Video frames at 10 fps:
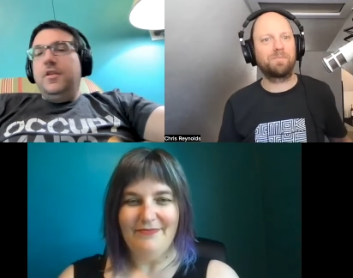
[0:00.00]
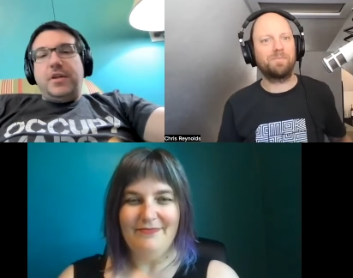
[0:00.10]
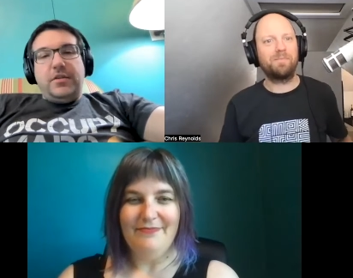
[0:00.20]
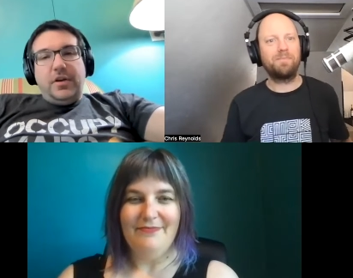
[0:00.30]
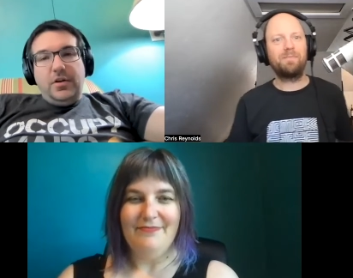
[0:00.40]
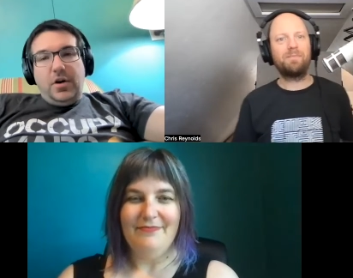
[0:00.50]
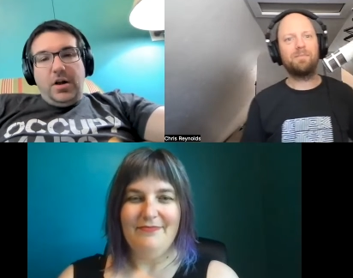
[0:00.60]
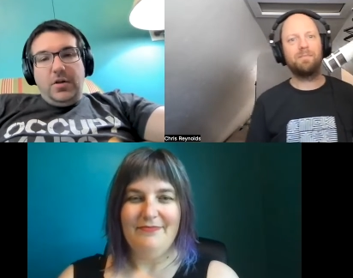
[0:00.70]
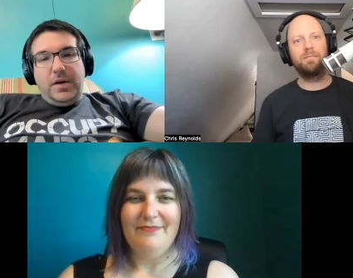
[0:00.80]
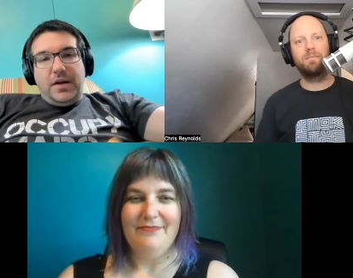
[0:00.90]
Speaker 1: Did I tell you
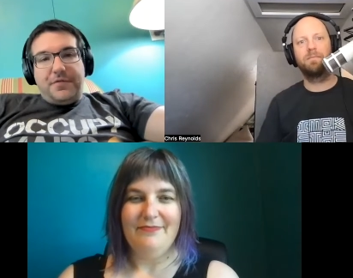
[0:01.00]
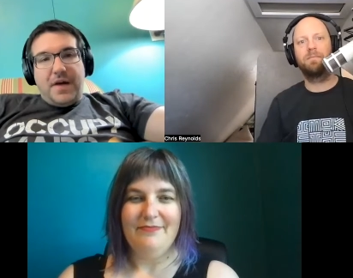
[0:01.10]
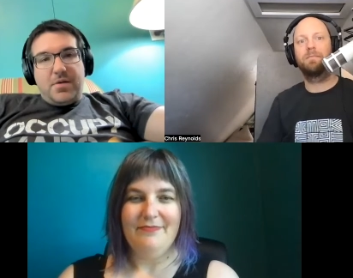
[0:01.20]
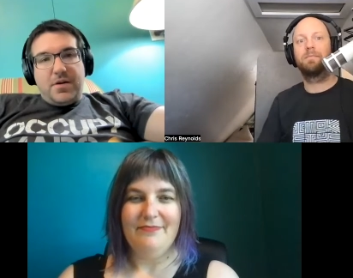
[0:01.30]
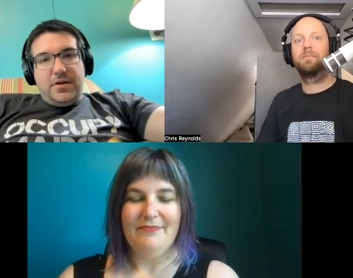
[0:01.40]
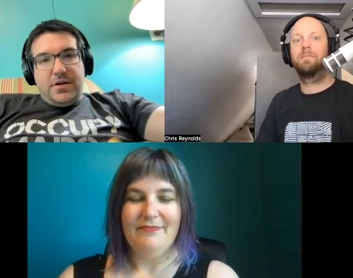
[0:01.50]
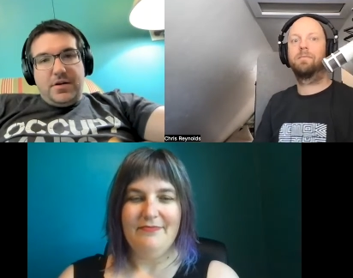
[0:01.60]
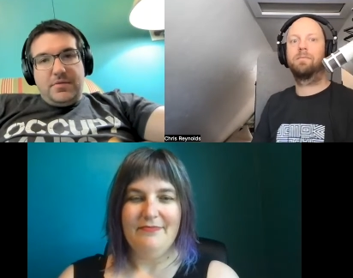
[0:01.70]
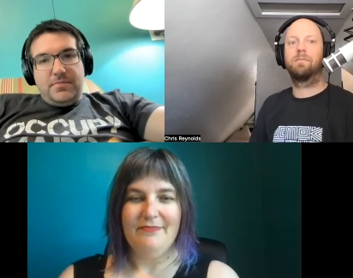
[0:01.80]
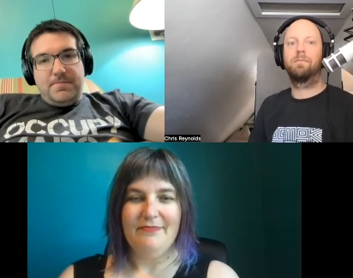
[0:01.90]
all we got fiber internet?
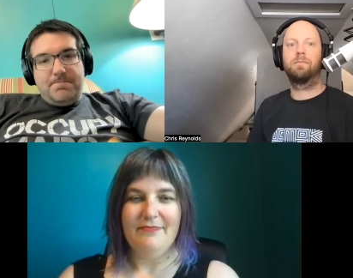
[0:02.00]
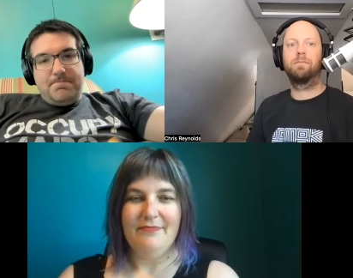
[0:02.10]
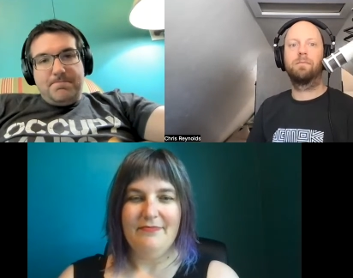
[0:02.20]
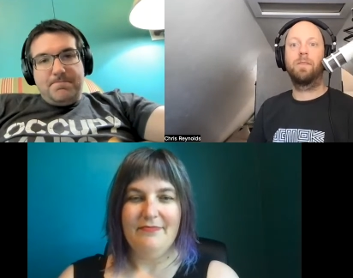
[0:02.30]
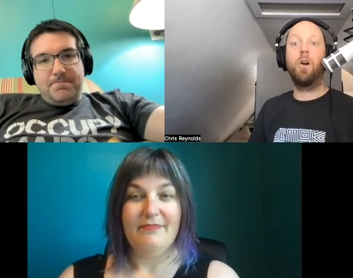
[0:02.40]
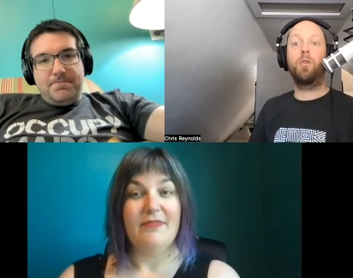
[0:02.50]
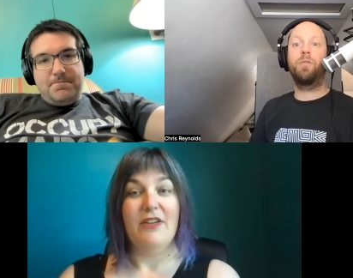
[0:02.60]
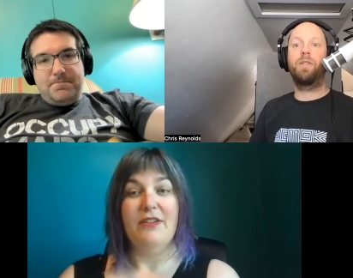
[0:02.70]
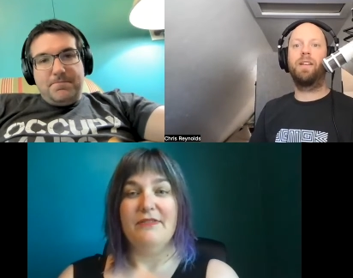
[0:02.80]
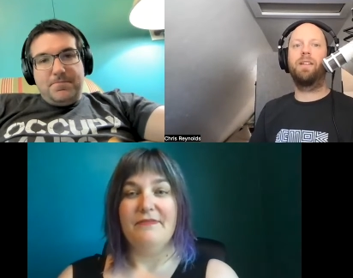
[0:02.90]
Speaker 2: Oh, yeah. you
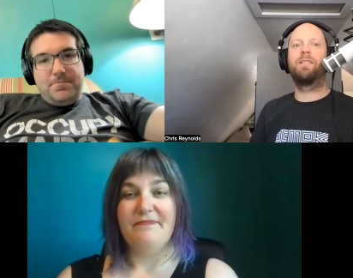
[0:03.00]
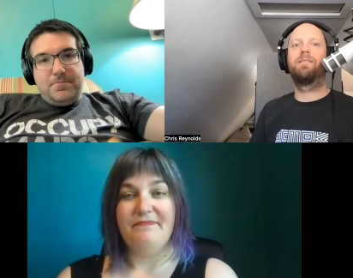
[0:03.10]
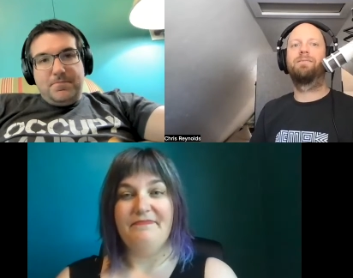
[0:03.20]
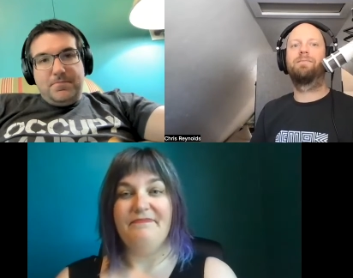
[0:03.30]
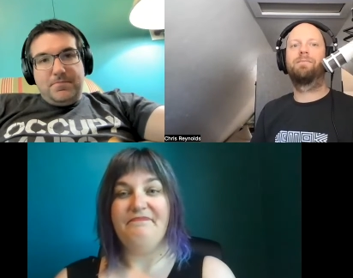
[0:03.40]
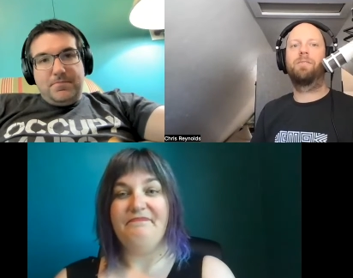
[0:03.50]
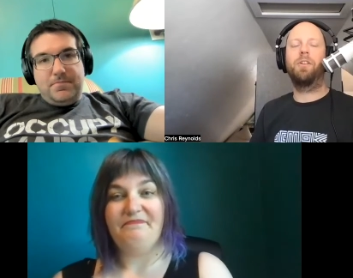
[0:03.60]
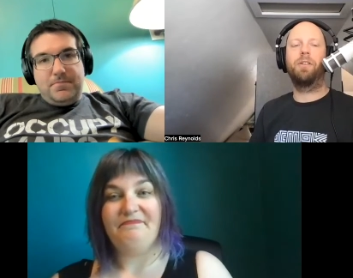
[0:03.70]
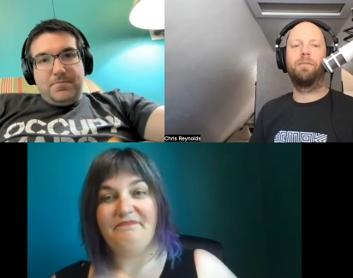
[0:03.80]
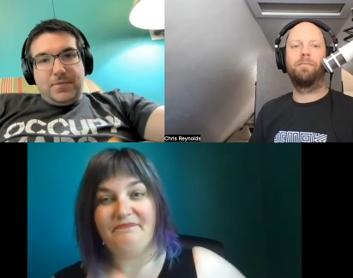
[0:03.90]
did.
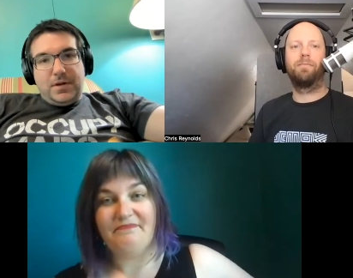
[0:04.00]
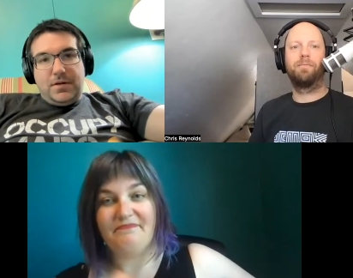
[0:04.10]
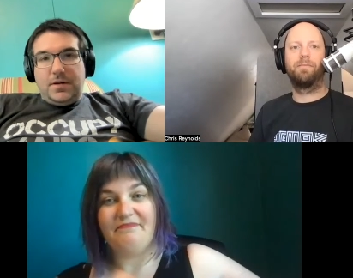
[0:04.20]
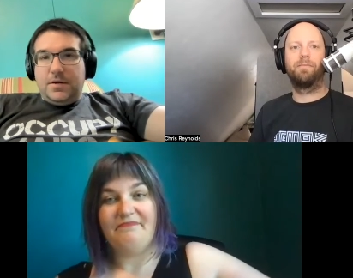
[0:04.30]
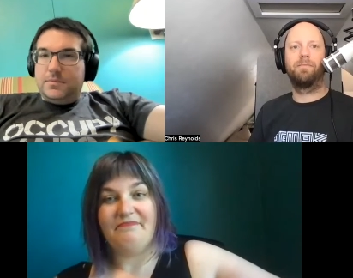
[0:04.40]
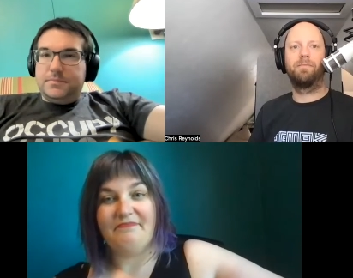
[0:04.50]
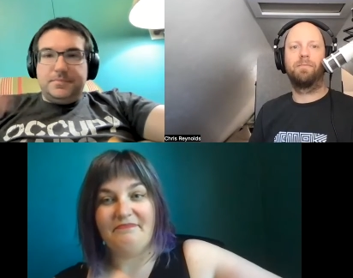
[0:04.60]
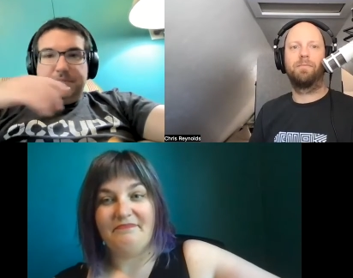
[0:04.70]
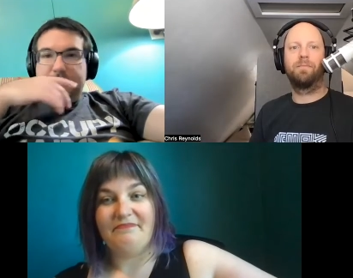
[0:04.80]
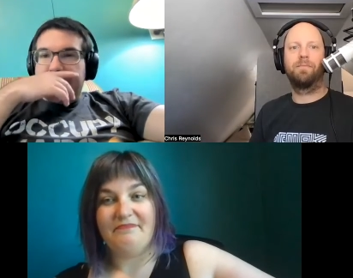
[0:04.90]
Good.
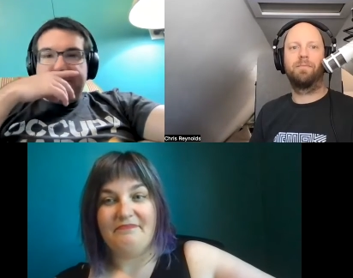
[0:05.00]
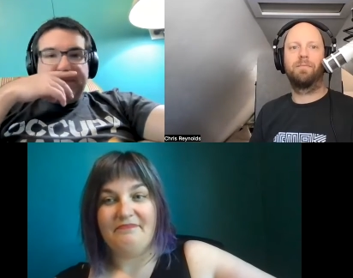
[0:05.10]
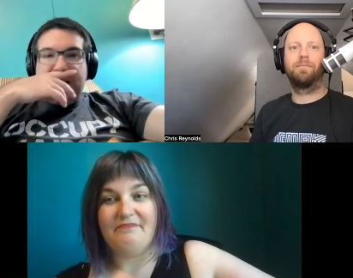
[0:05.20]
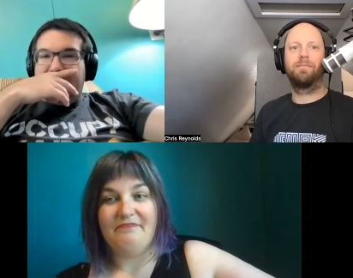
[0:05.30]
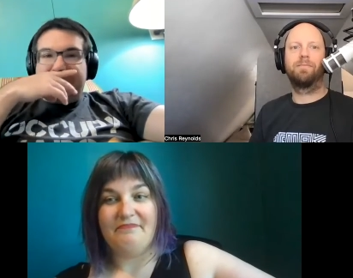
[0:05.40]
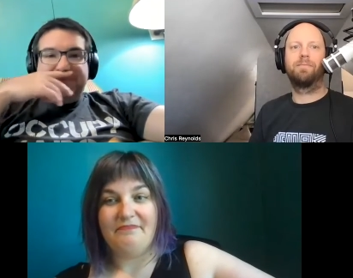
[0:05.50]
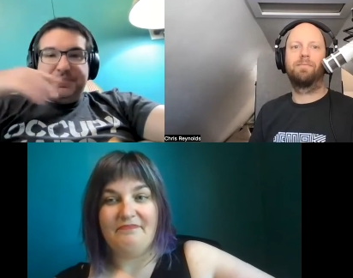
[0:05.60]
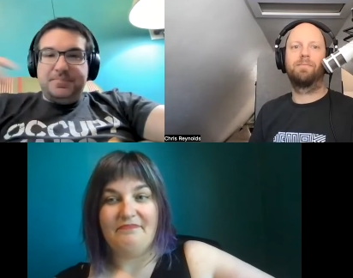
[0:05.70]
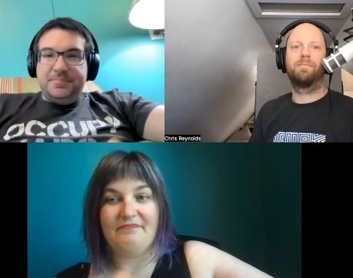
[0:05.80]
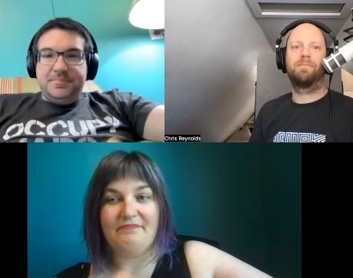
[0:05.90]
Yeah.
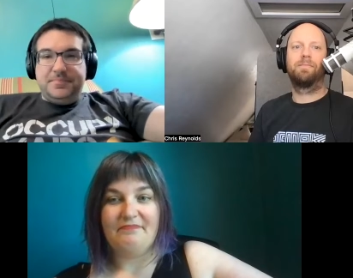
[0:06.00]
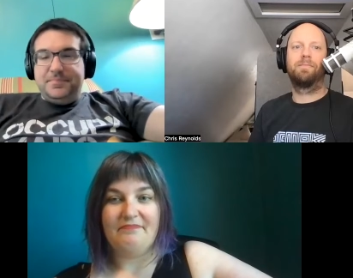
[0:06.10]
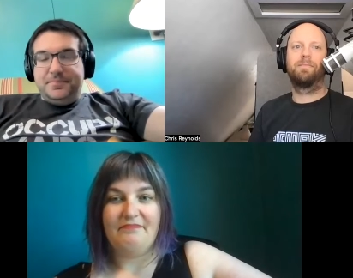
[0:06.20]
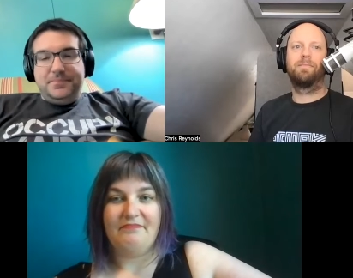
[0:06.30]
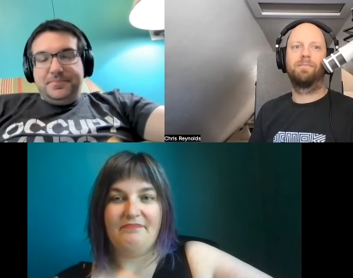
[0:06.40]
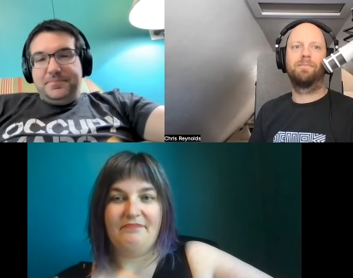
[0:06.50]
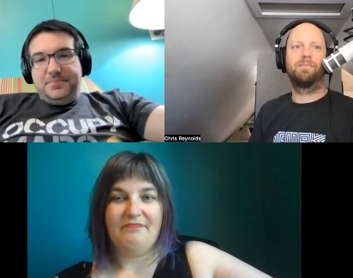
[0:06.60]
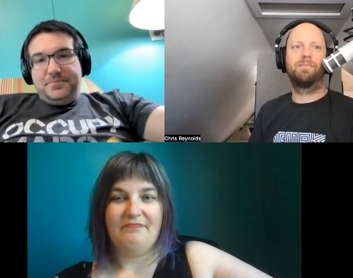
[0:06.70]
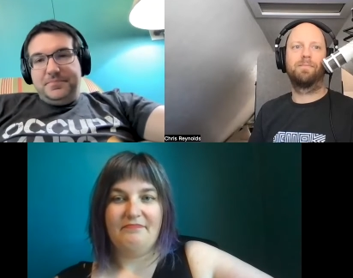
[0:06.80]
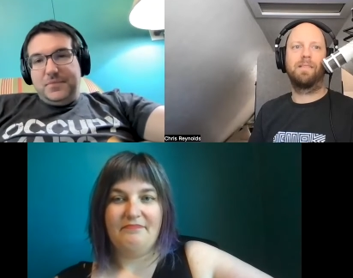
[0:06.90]

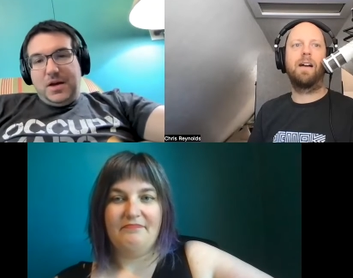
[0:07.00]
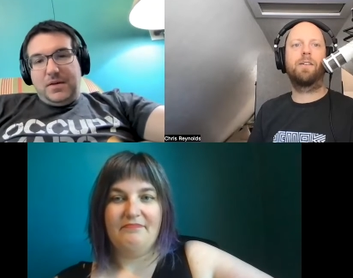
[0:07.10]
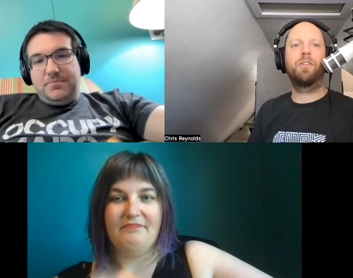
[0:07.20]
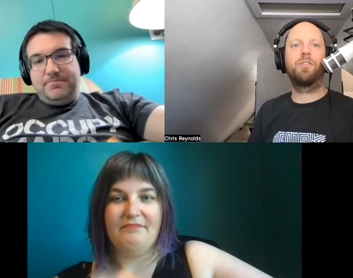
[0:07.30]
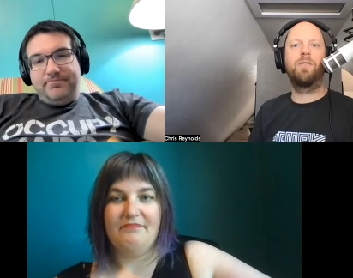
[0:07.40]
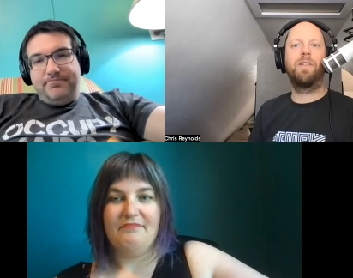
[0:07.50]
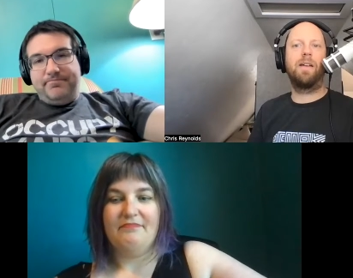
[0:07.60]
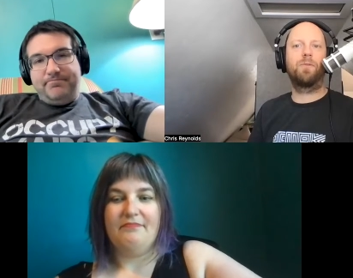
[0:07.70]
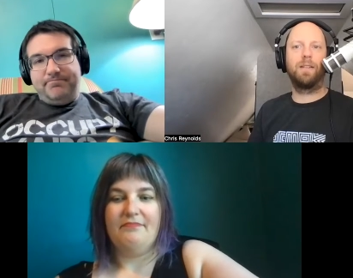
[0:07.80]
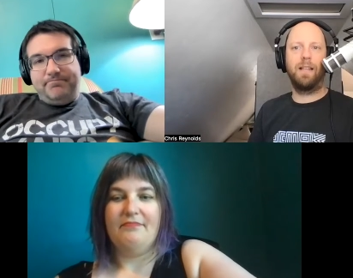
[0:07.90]
How yeah. could you have
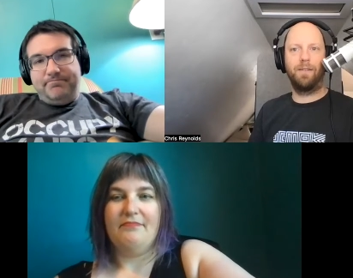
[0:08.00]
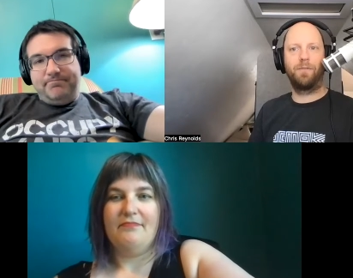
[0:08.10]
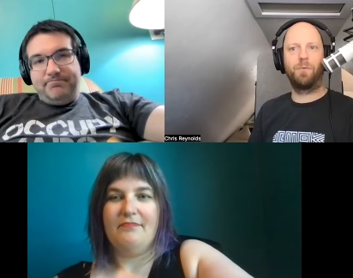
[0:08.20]
ever lived